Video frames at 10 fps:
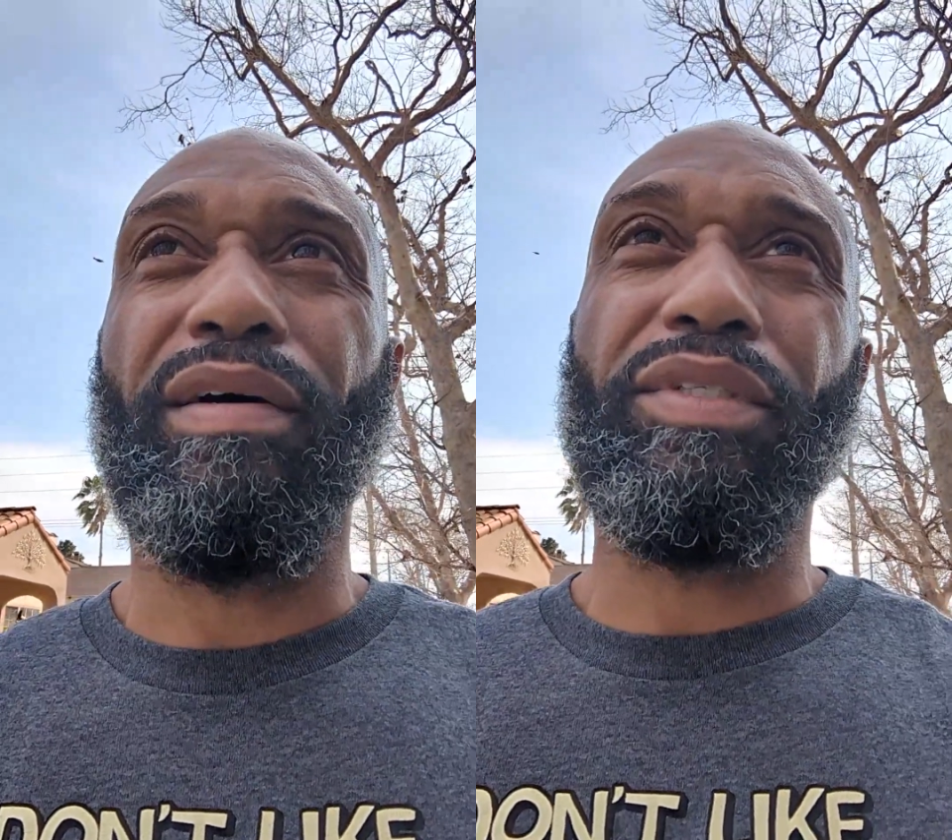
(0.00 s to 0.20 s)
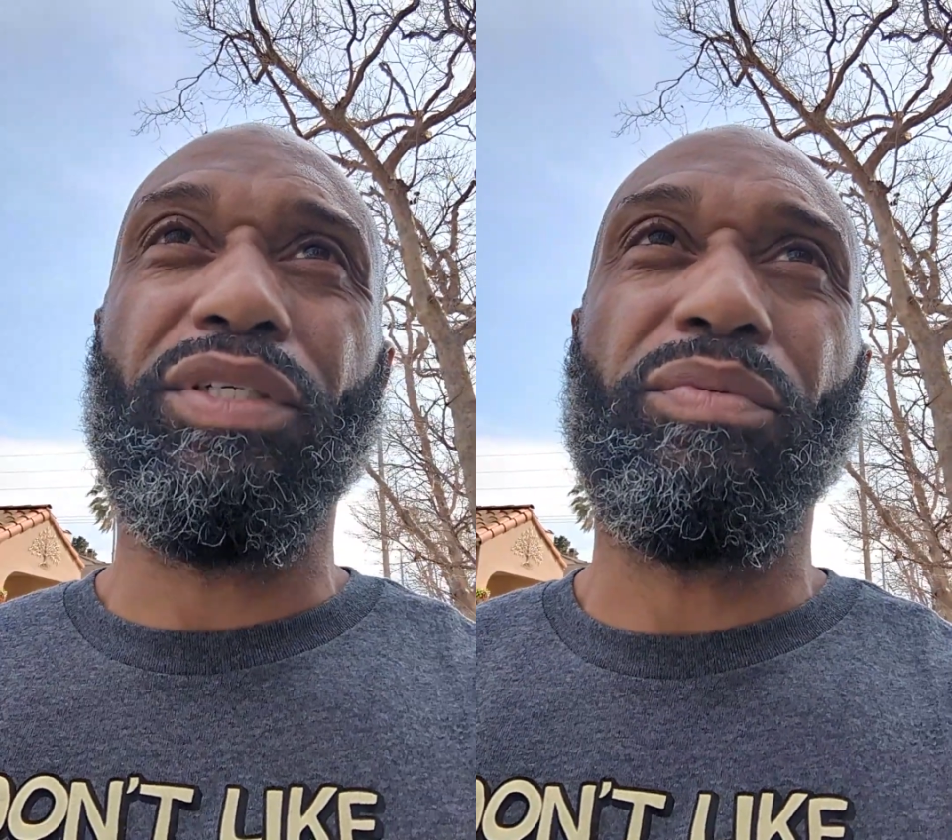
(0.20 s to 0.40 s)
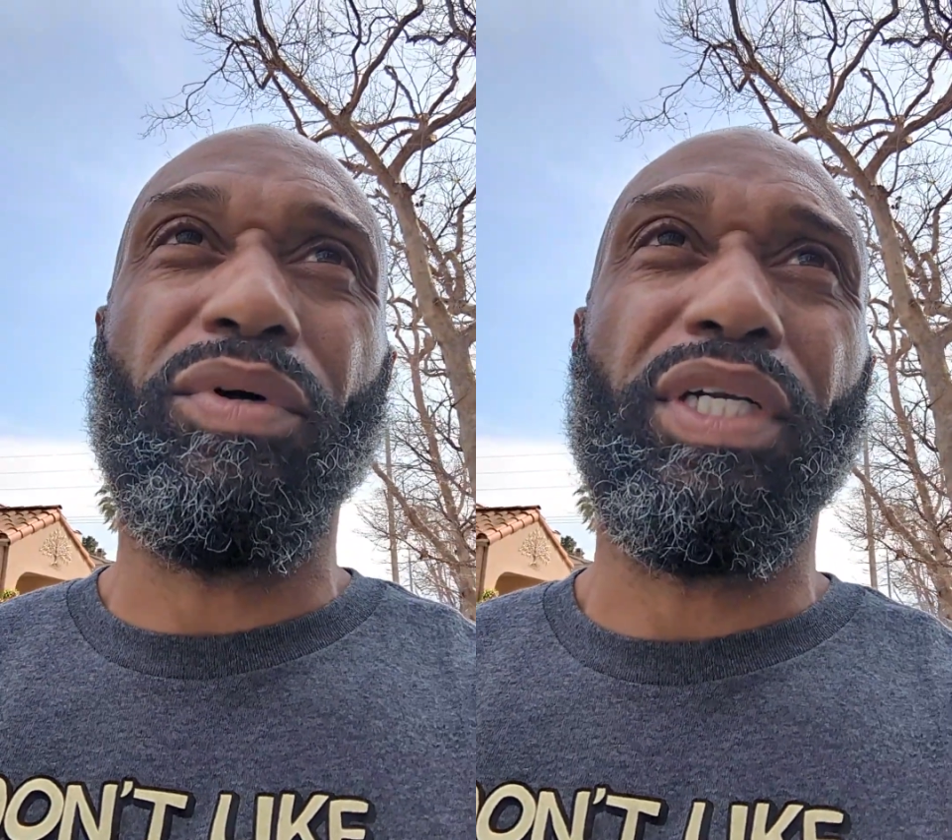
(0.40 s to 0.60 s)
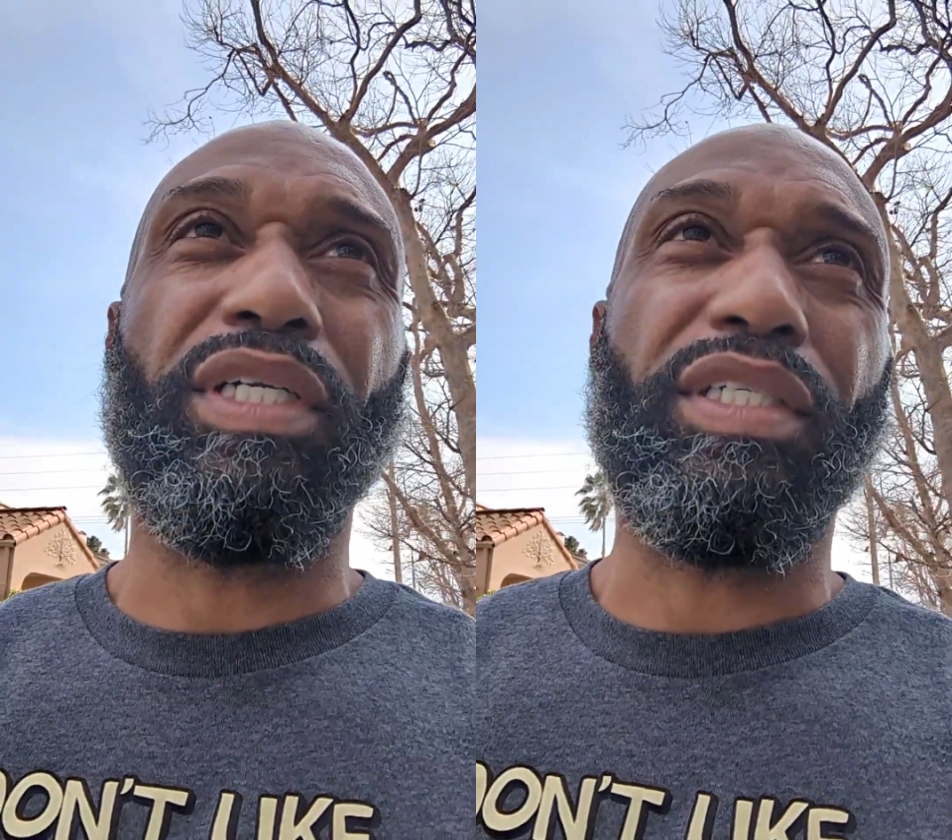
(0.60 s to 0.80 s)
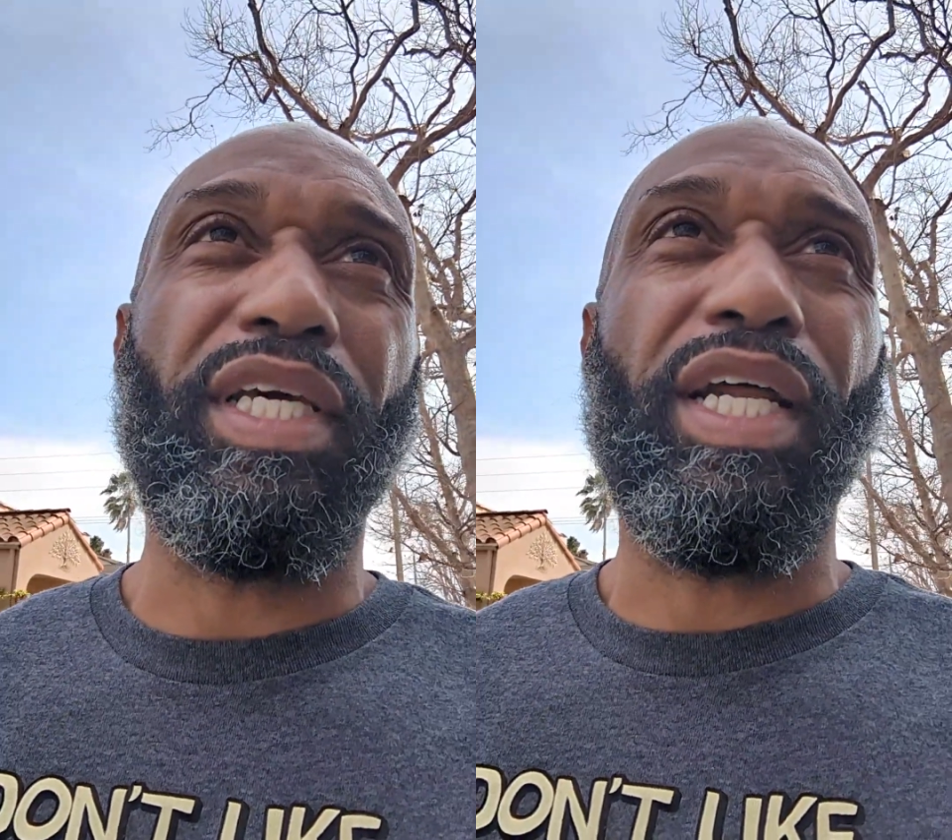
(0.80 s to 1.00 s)
I just want to
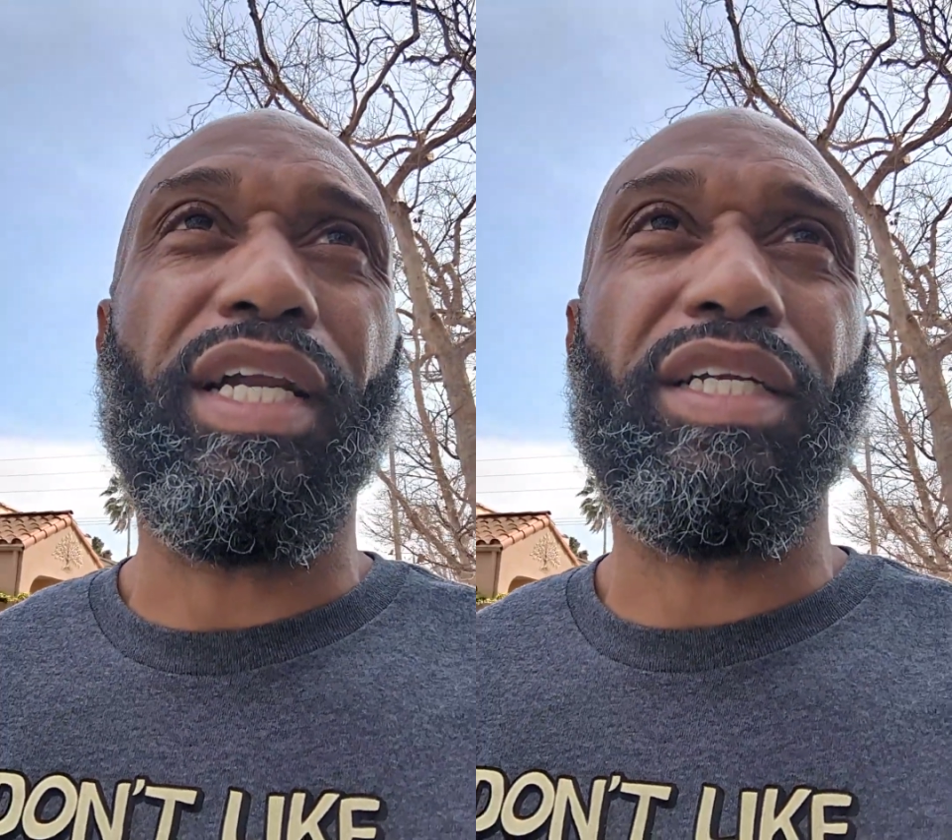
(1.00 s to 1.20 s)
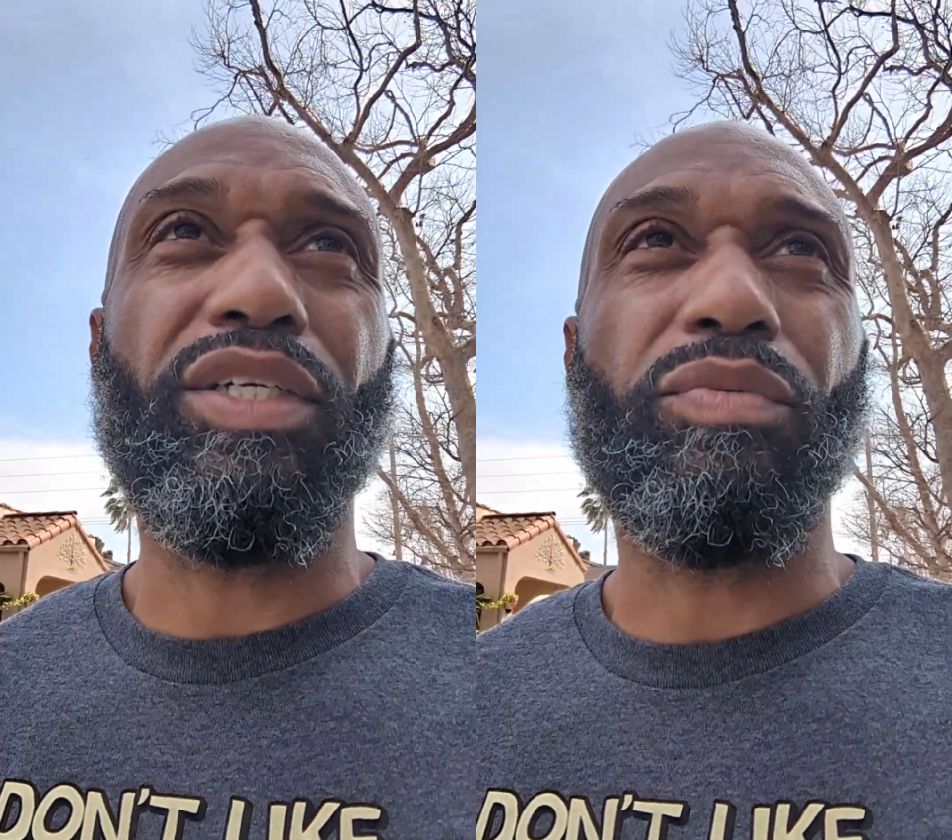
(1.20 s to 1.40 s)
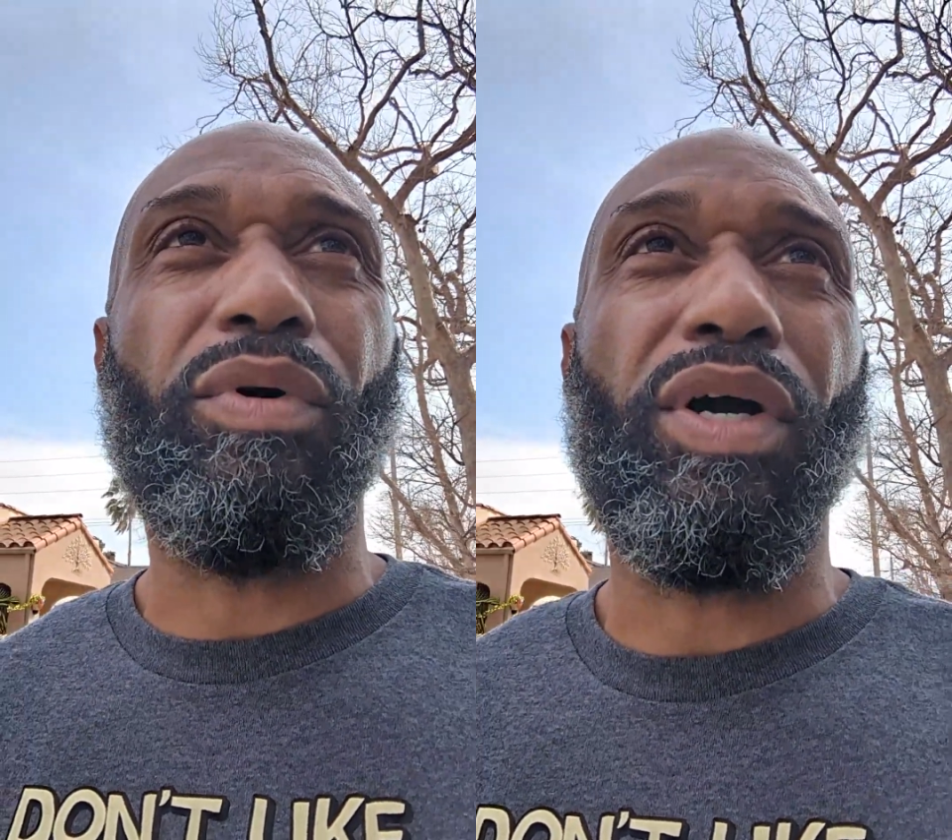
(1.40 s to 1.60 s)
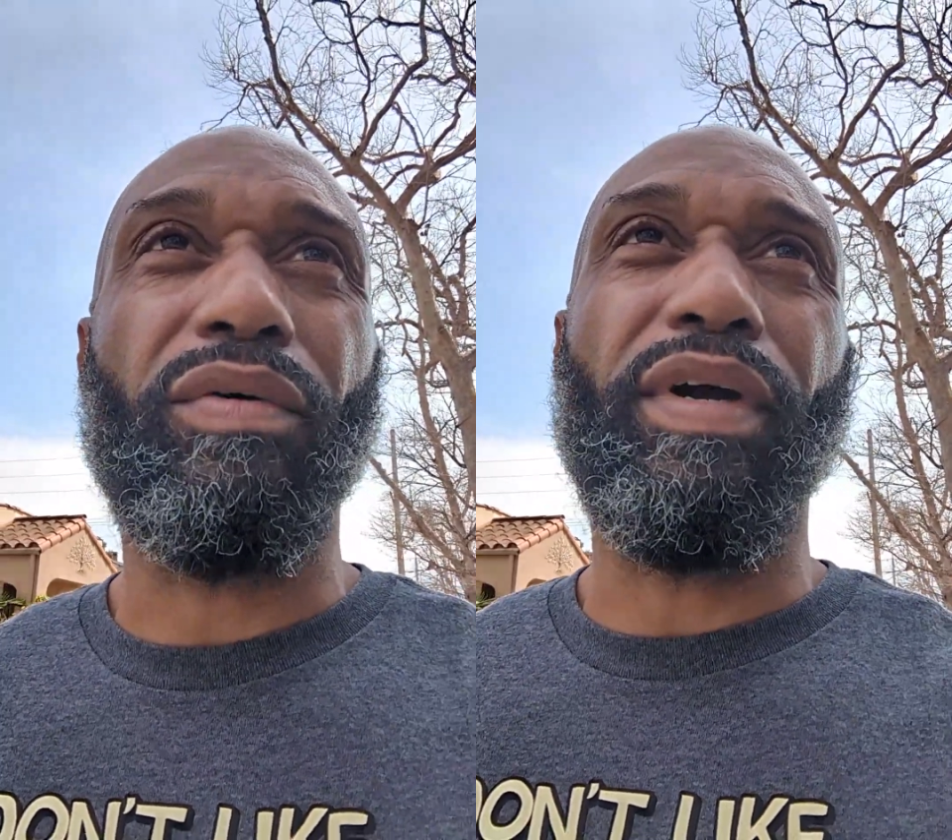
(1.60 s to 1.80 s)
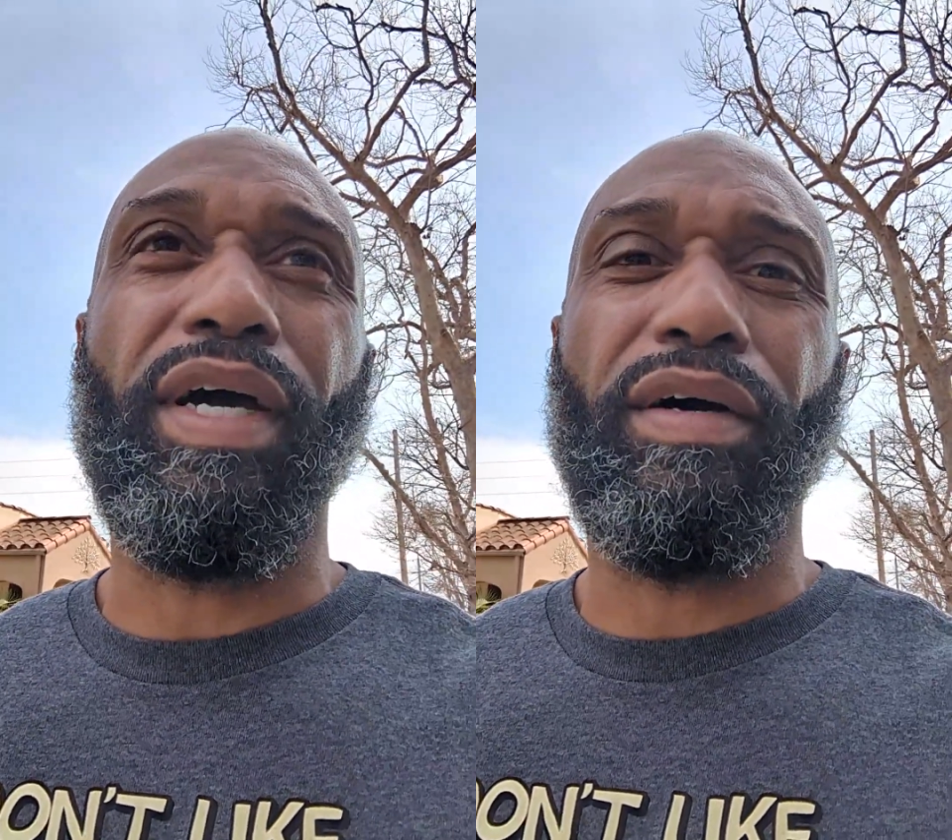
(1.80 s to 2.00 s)
just get out and just walk
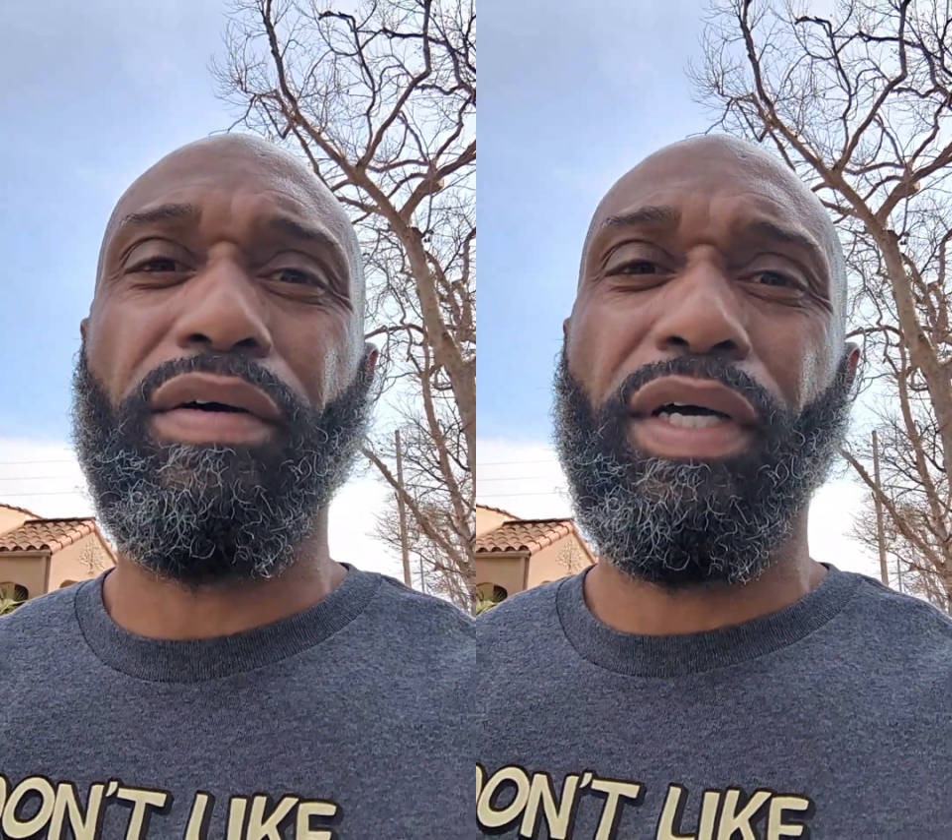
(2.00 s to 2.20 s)
around